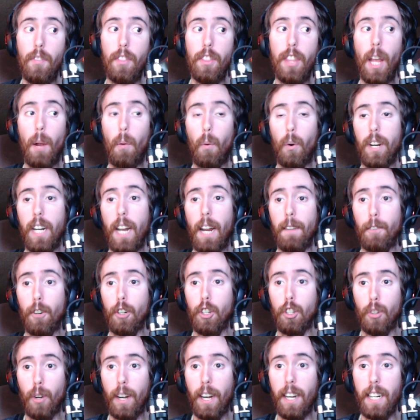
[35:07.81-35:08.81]
they were never
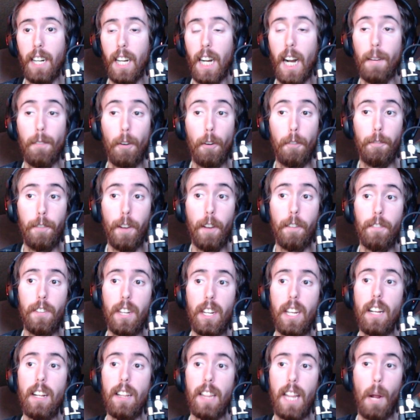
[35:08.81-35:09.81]
trained at level 50,